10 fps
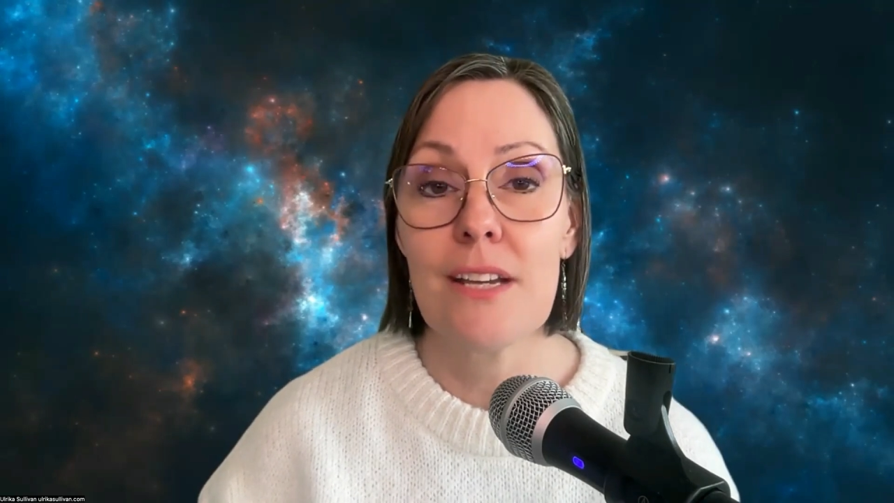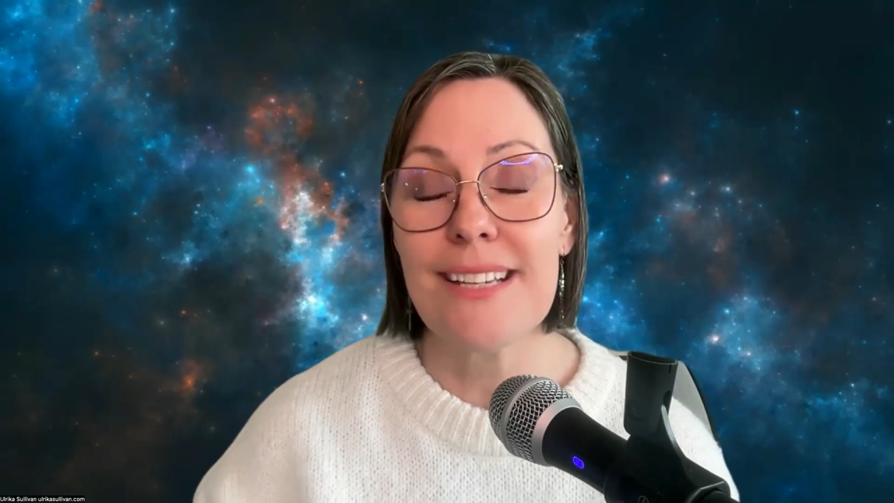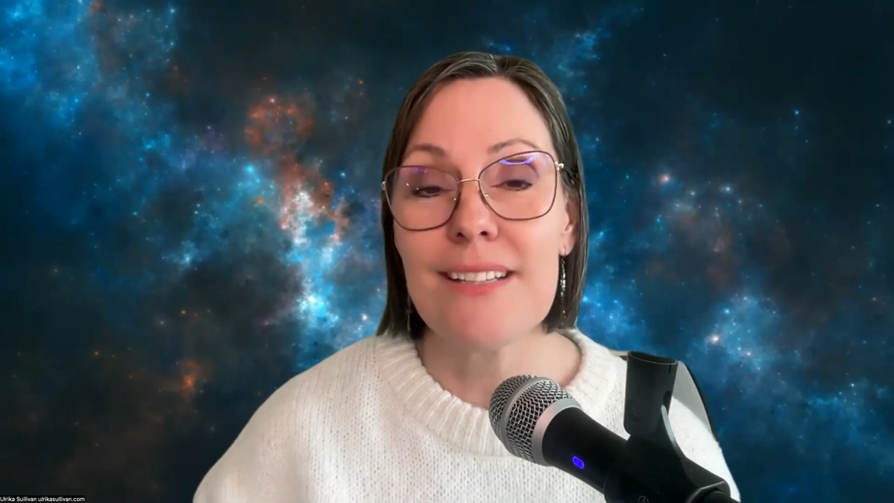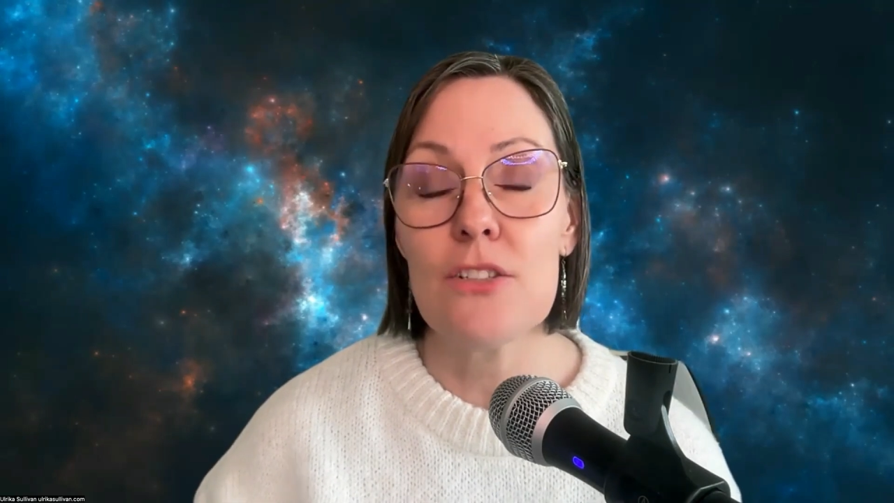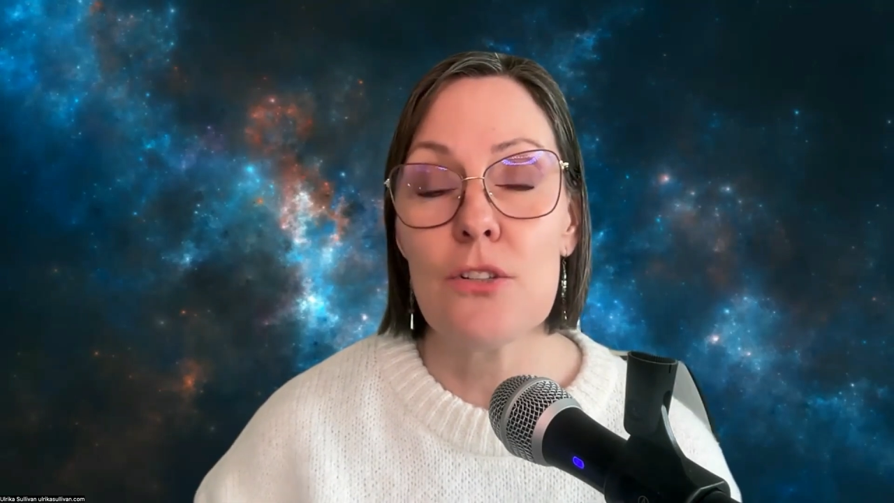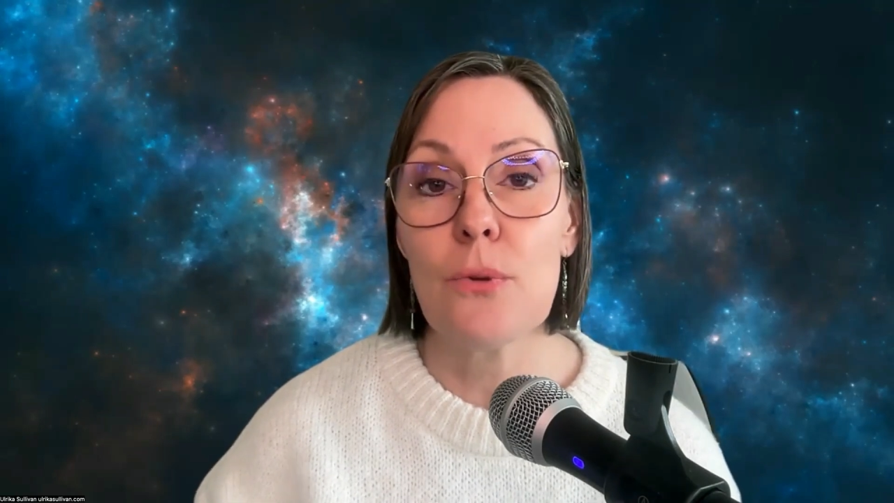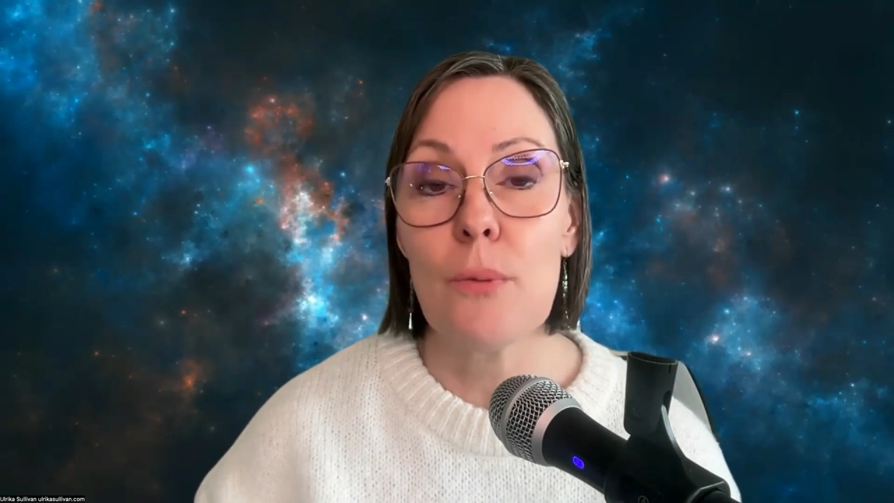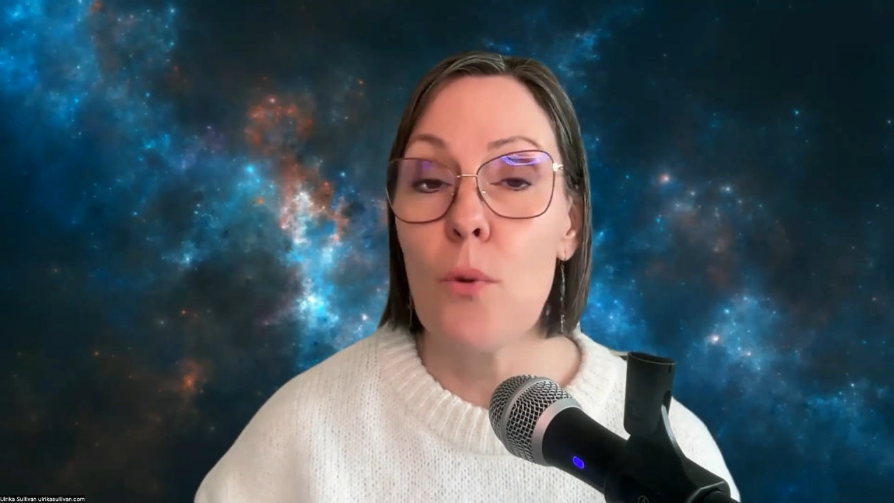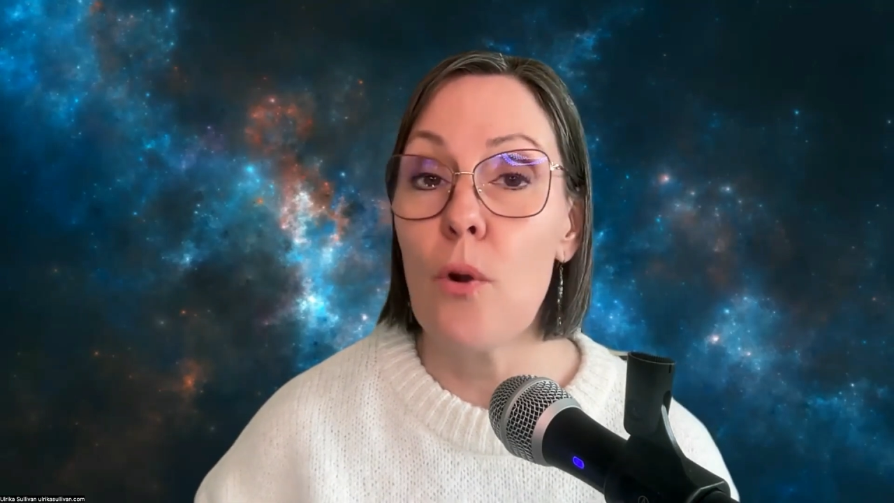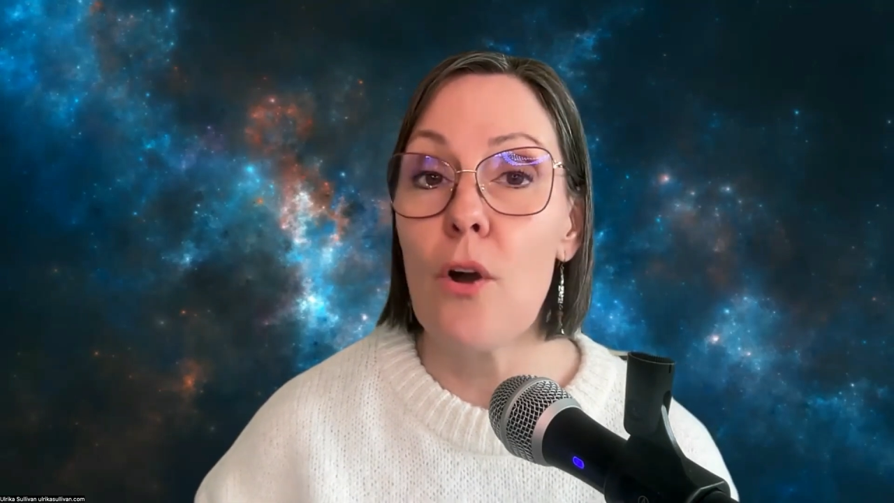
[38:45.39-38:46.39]
into a
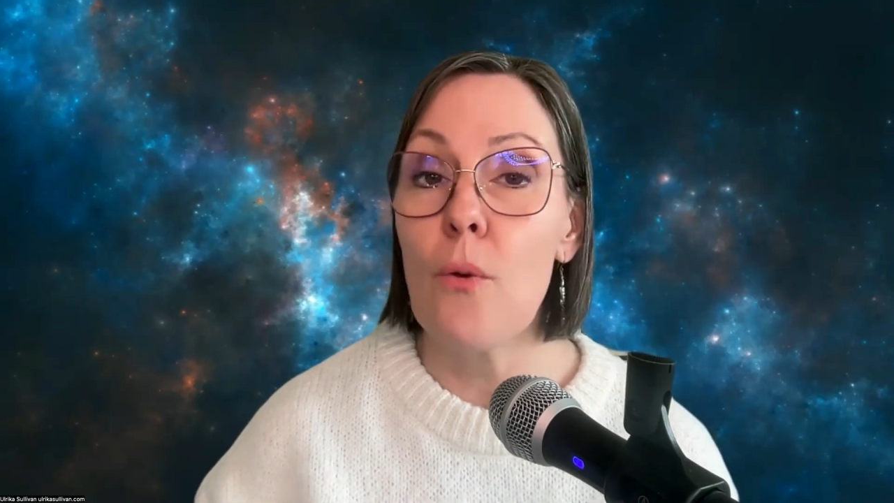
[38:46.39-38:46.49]
more